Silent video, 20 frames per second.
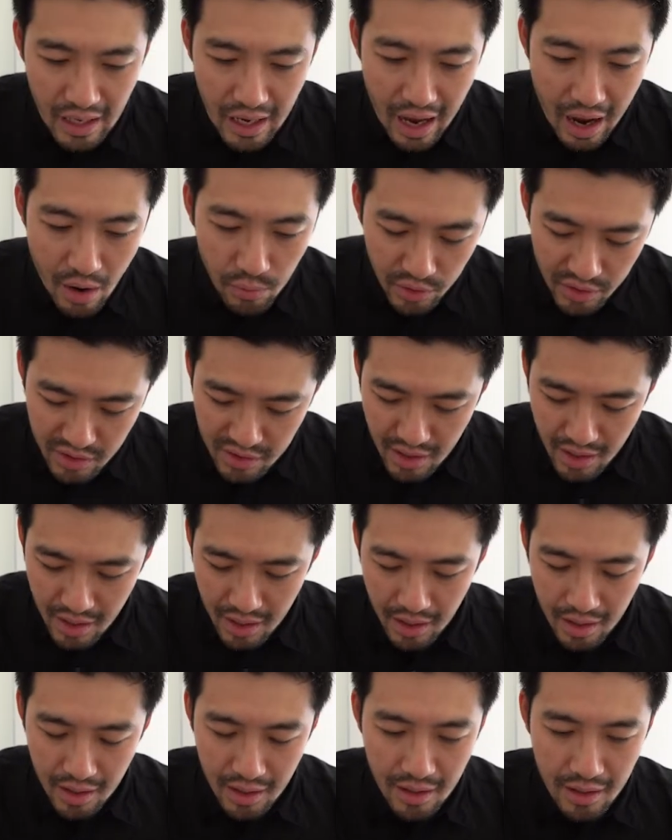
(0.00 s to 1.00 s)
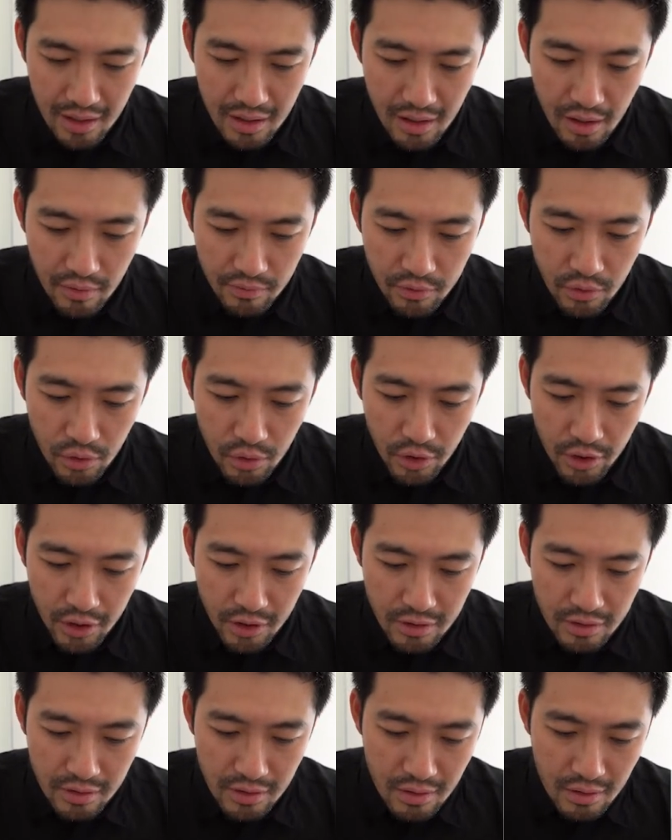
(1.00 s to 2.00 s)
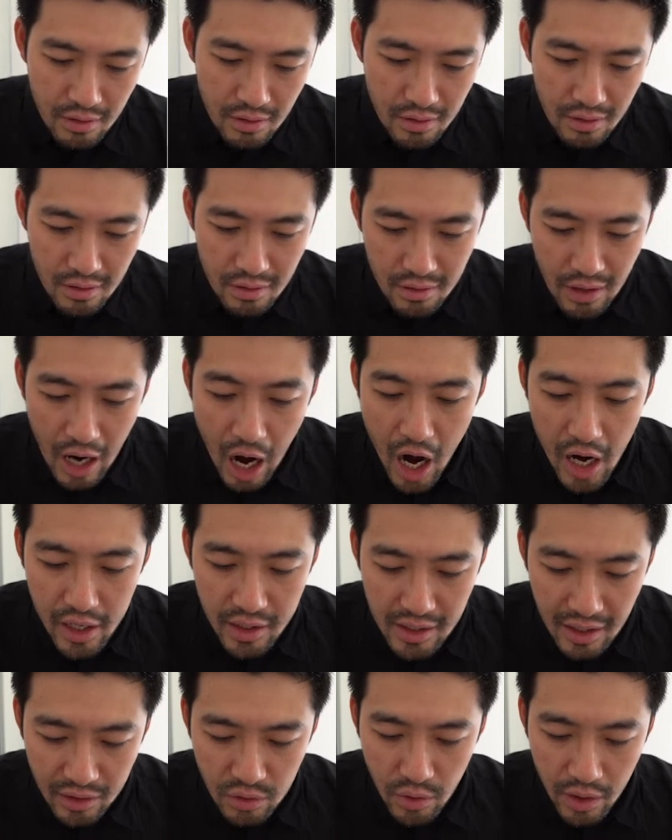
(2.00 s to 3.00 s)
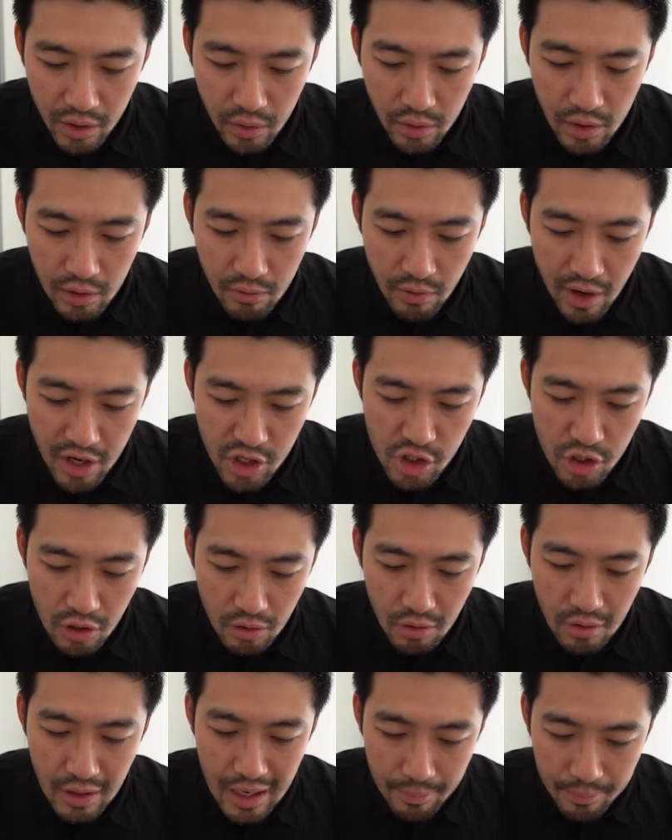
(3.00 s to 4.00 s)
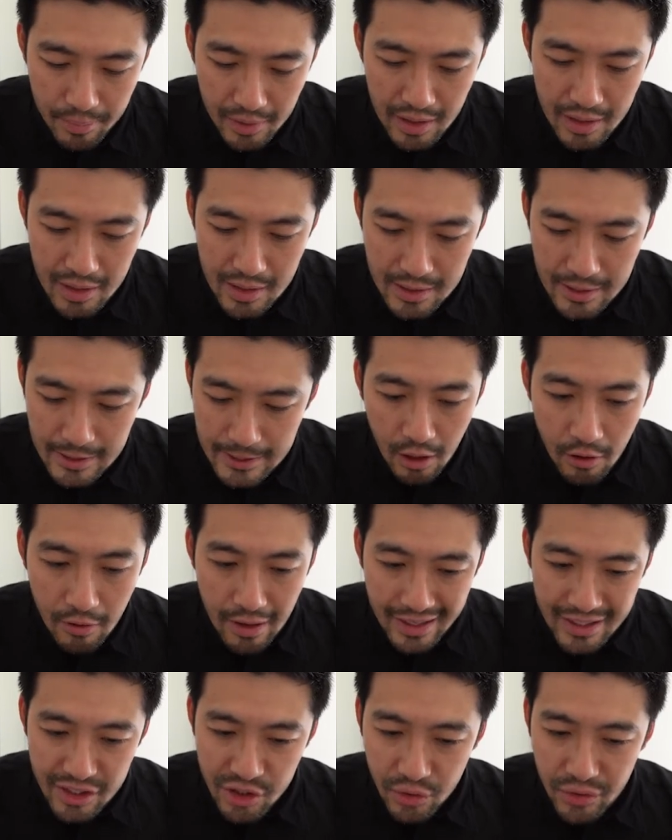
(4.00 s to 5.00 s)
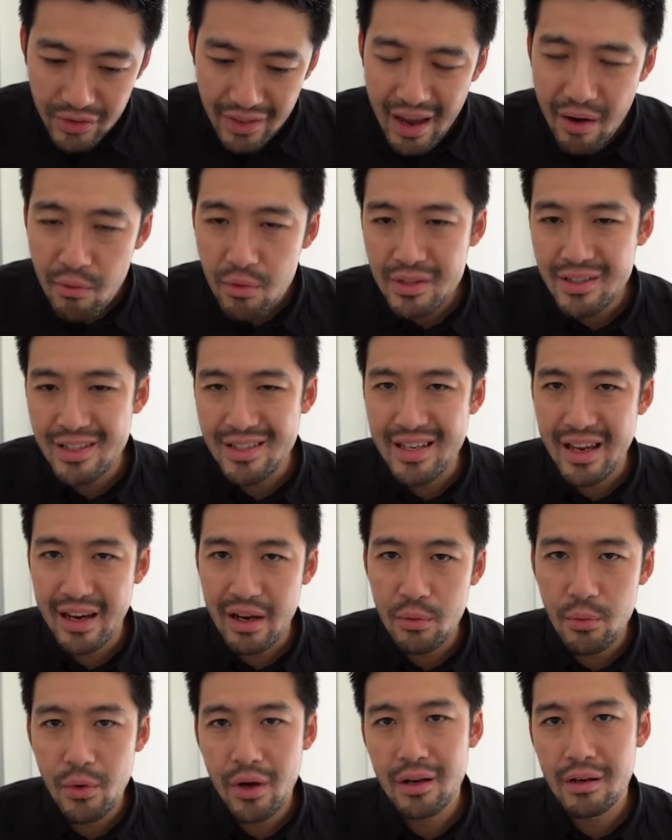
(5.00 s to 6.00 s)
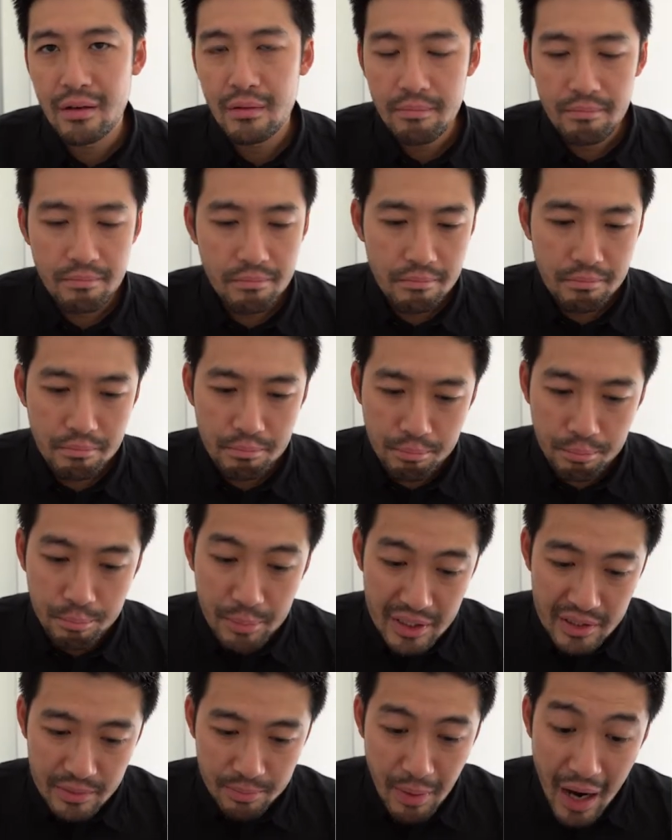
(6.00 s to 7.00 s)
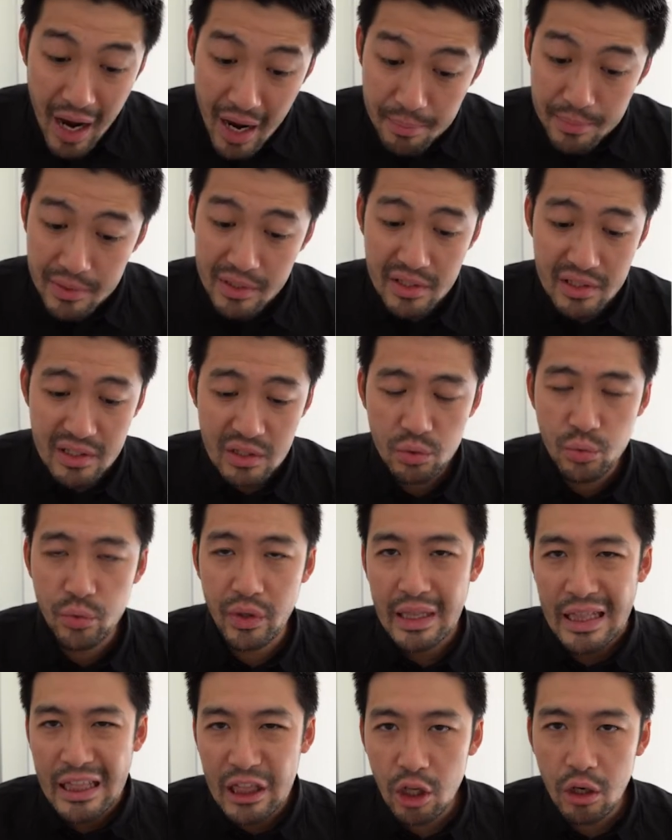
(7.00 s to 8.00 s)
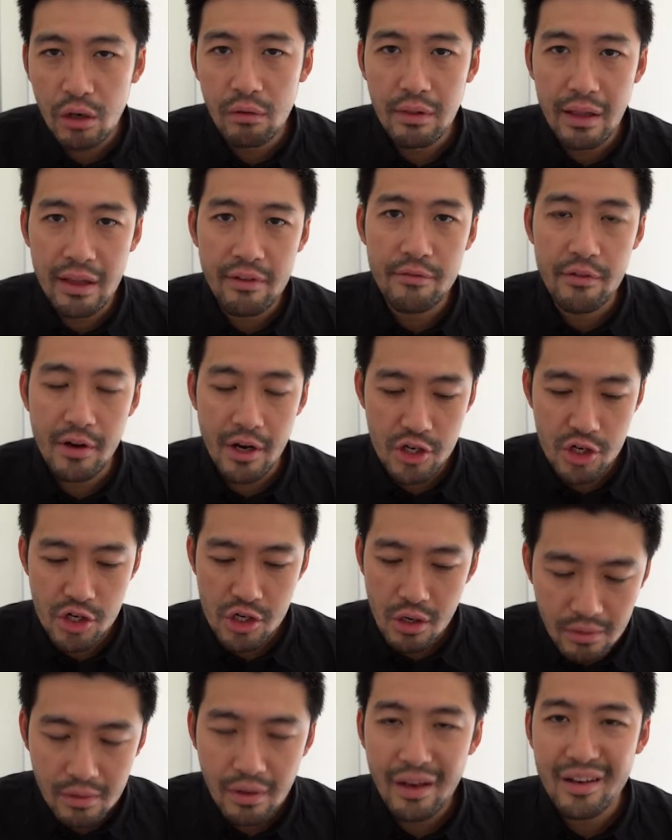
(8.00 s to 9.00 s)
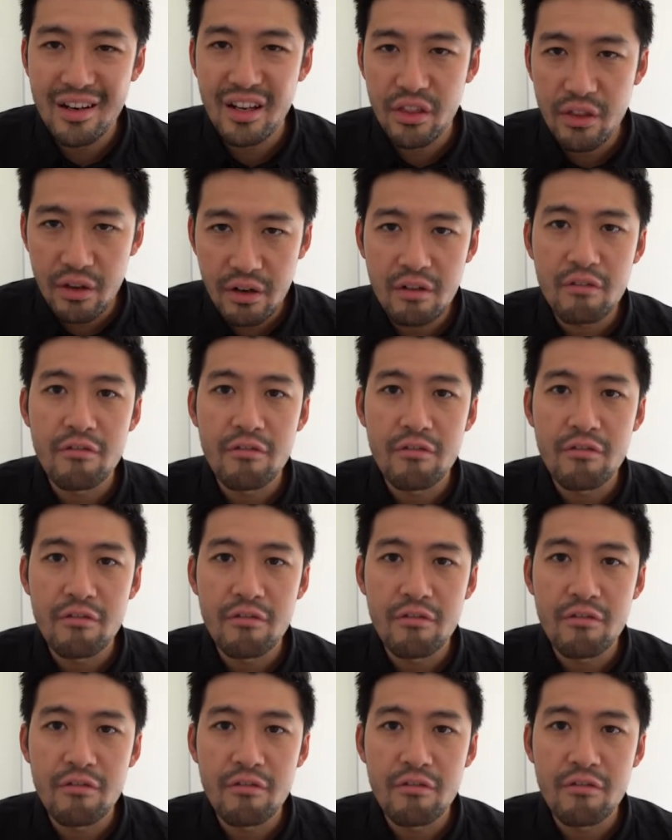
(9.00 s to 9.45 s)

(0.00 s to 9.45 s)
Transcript: I would say avoid high debt to equity ratio companies. All right, so that was the second one. Buy businesses with low leverage. And the third